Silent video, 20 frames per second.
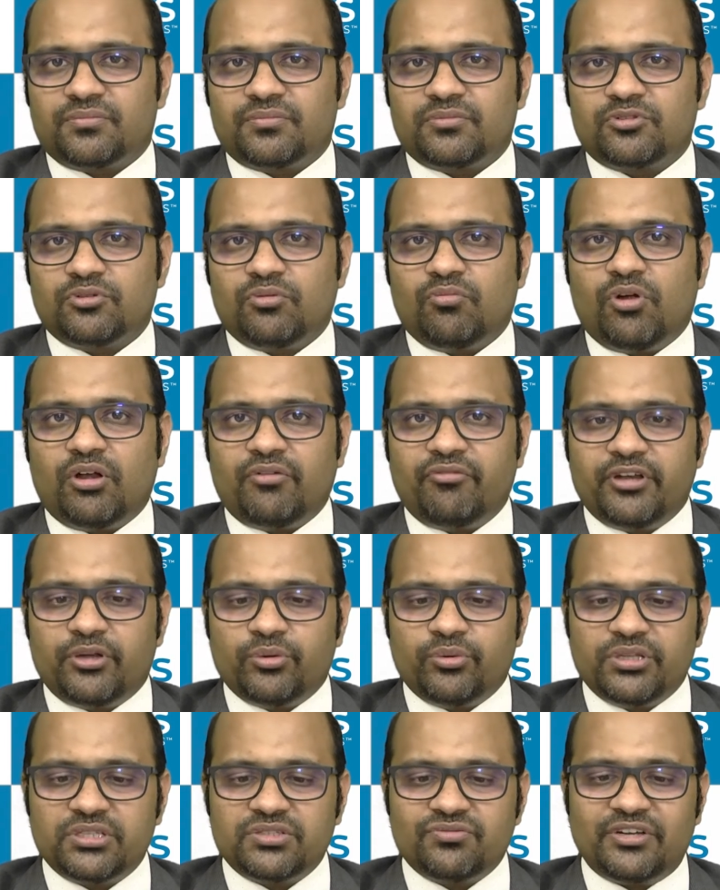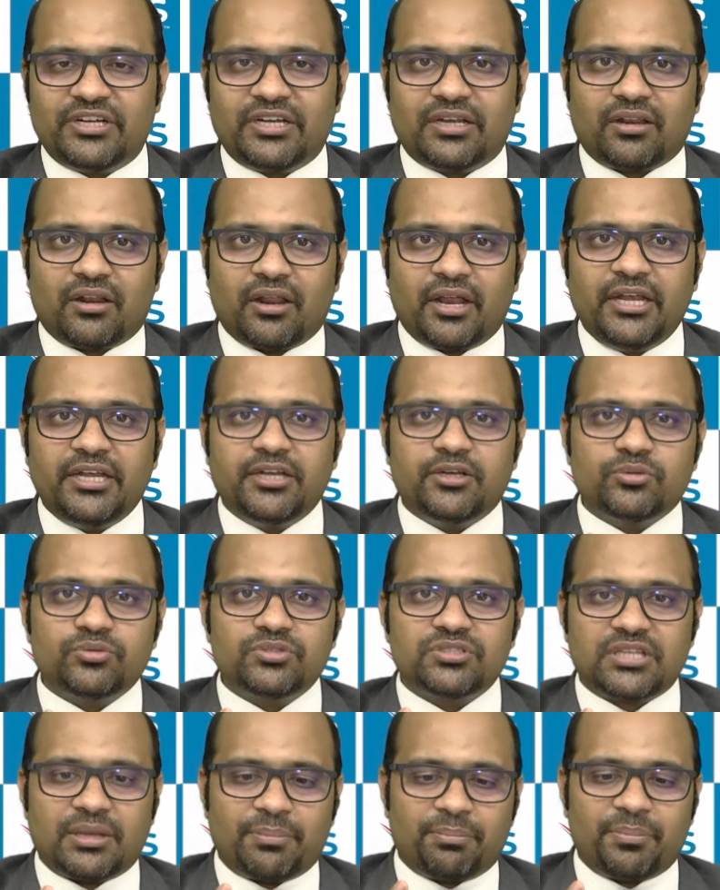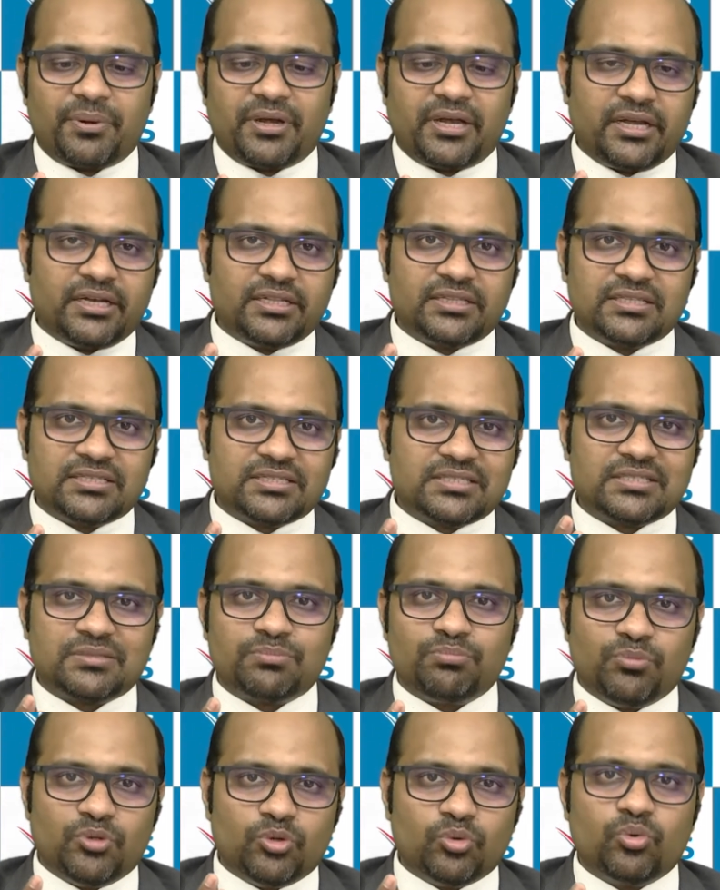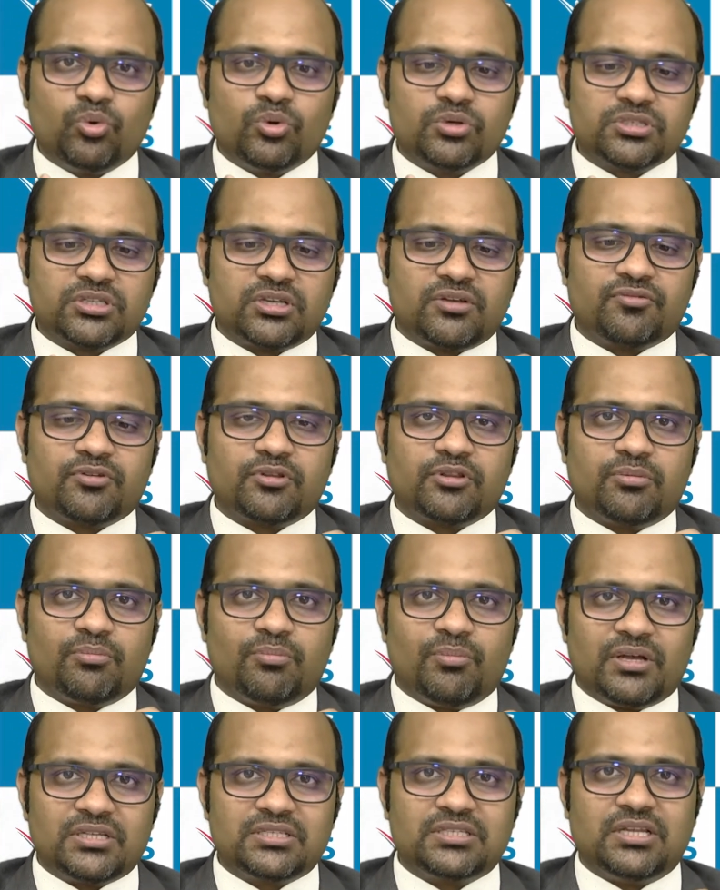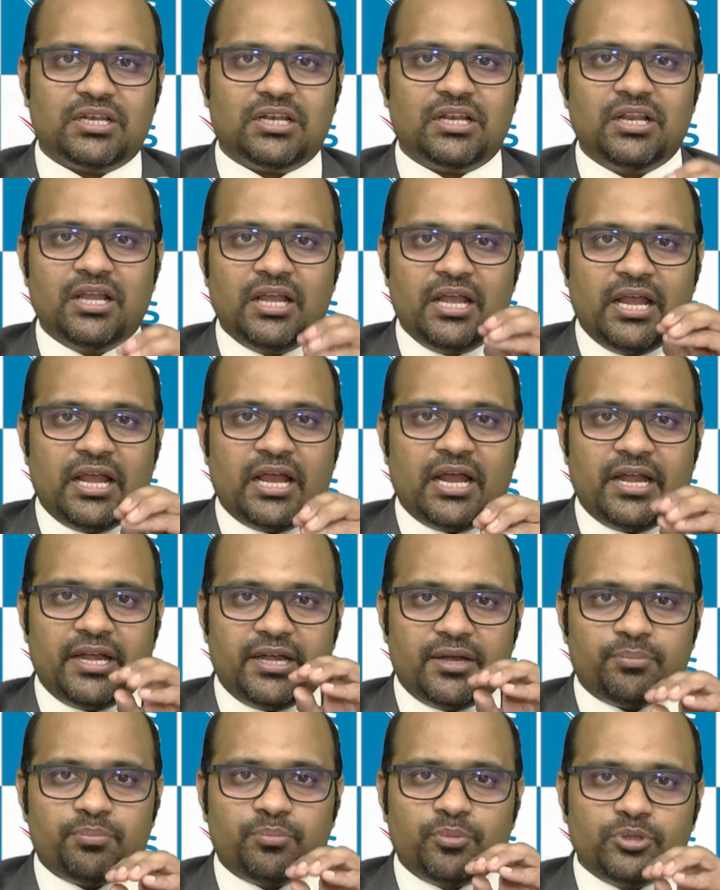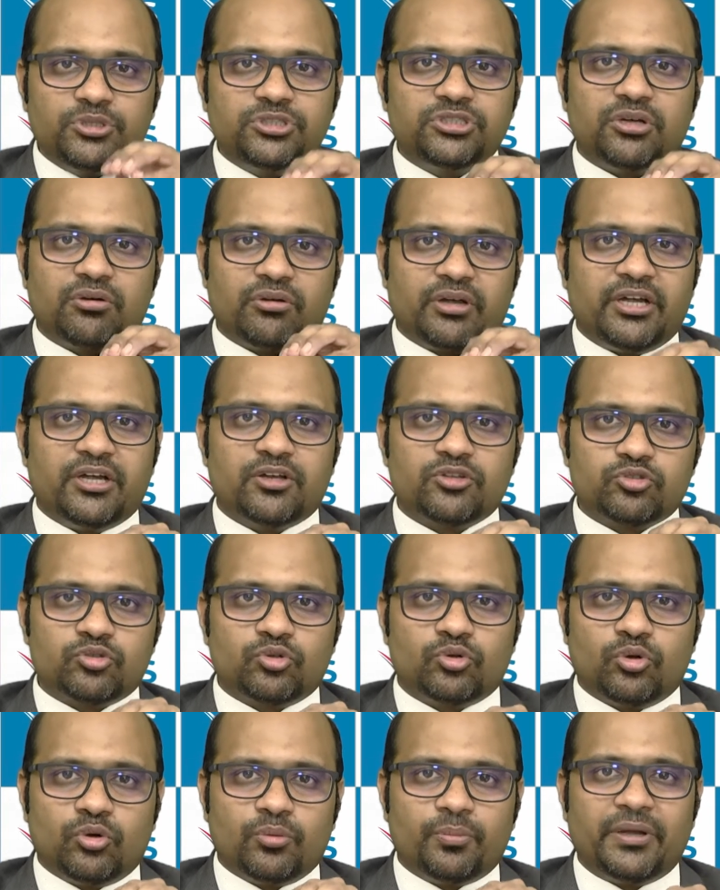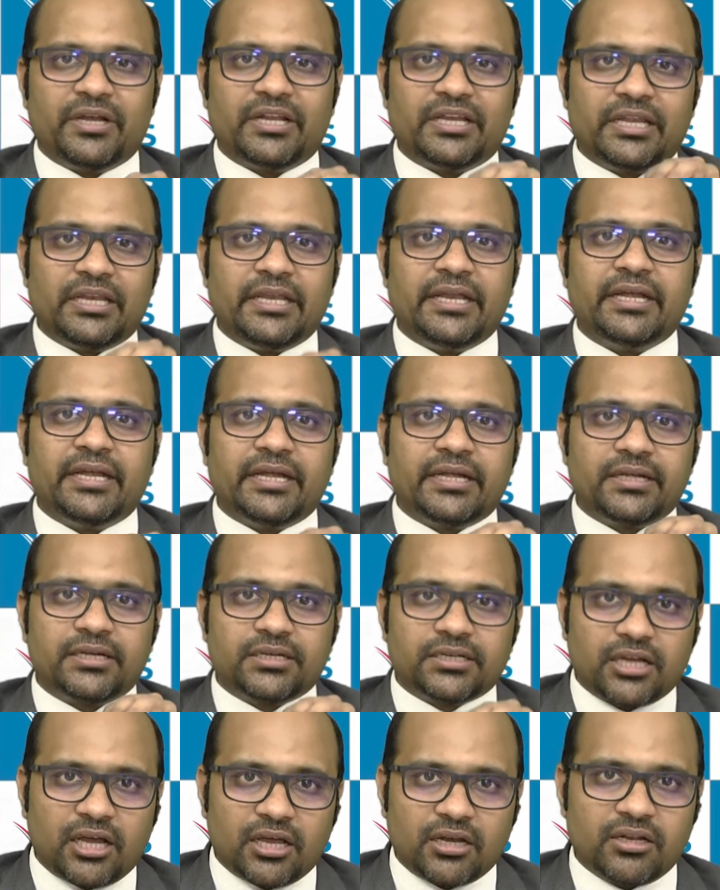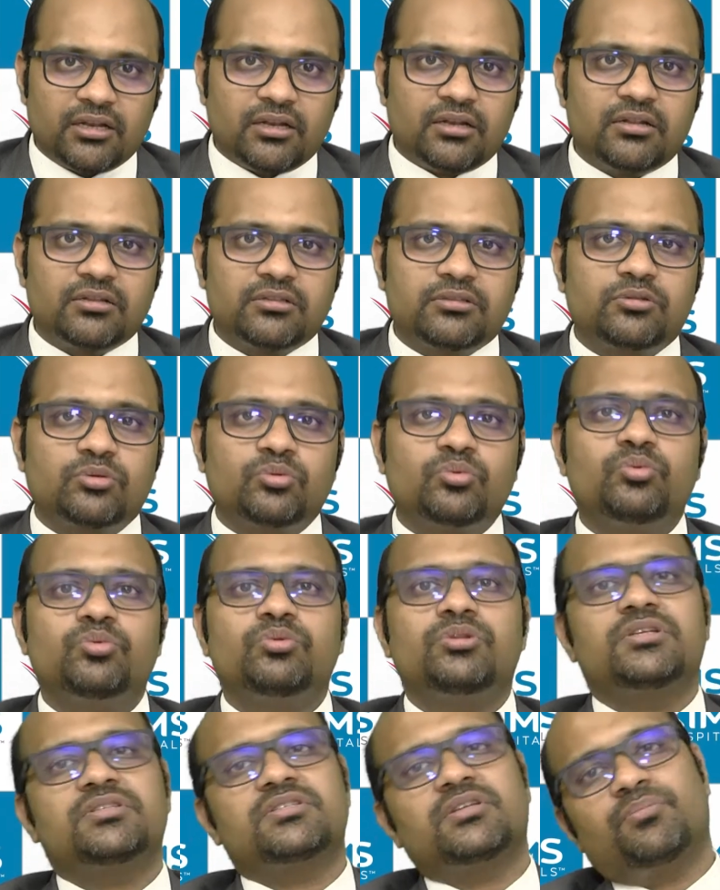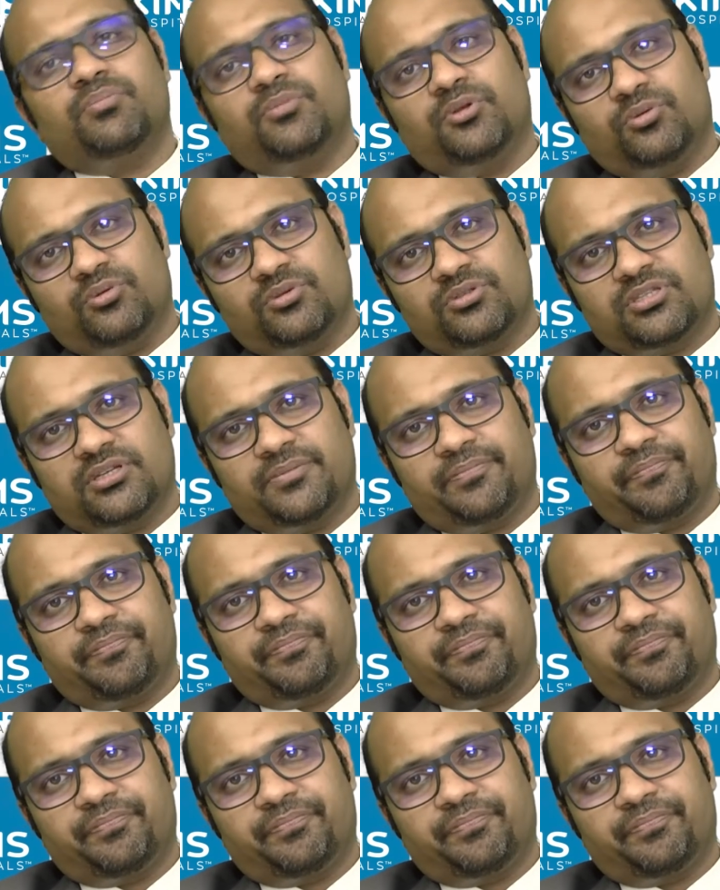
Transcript: So, what we do is we try to separate this mucosa from the muscle and push our endoscope and create a tunnel through the submucosa.